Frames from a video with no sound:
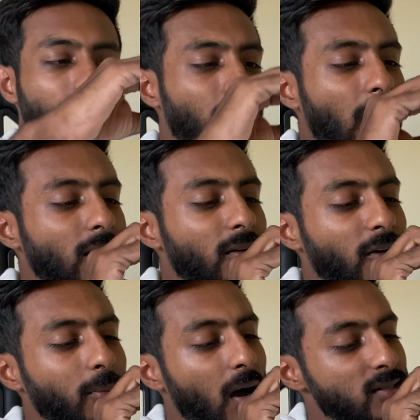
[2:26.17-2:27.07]
I love
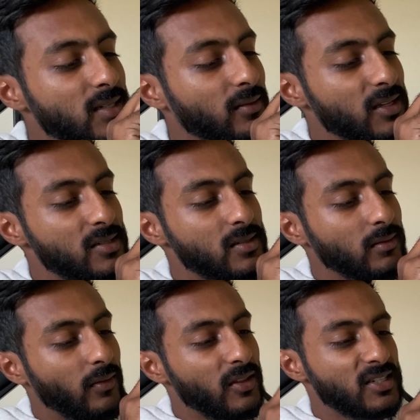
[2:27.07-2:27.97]
unboxing
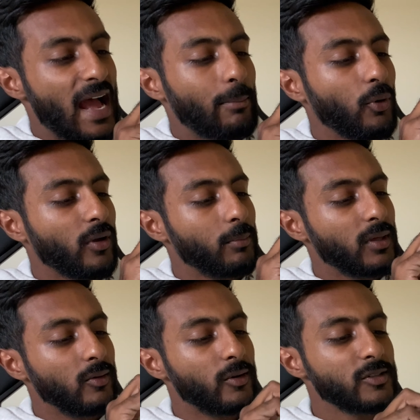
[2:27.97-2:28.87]
these Apple
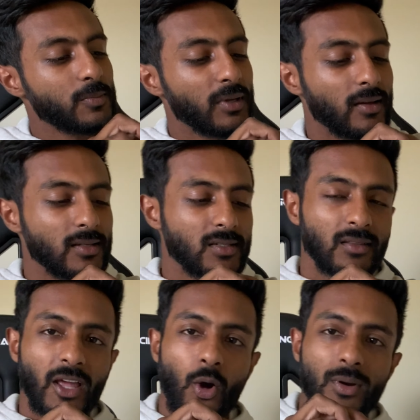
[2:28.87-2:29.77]
computers because
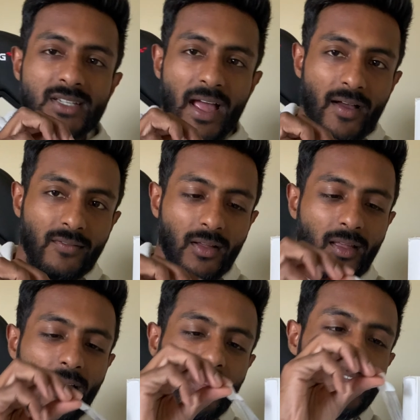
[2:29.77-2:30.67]
they always have
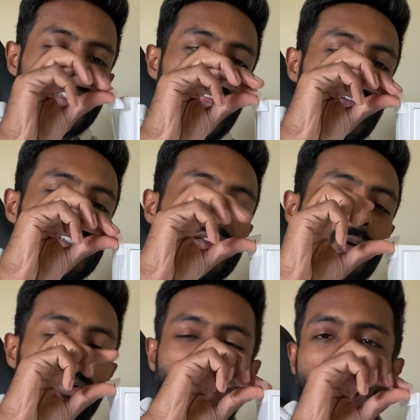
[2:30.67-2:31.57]
these nice
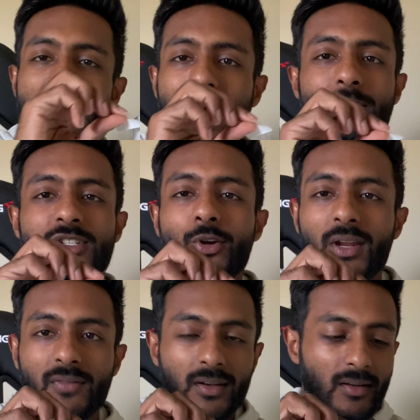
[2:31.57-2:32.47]
little tabs. You don't
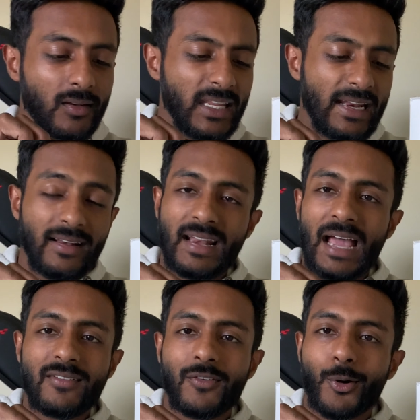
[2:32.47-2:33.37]
even need a
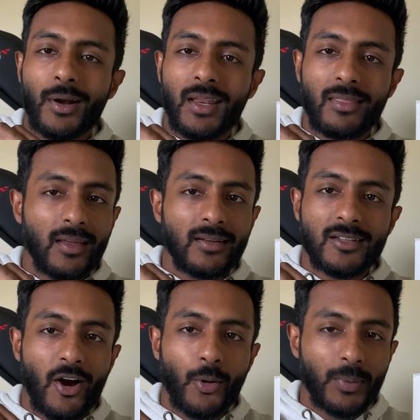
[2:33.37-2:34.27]
knife or anything
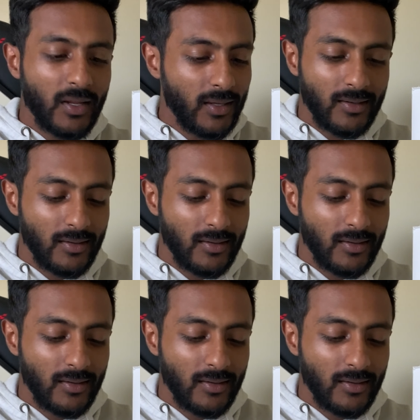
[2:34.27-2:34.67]
to open it.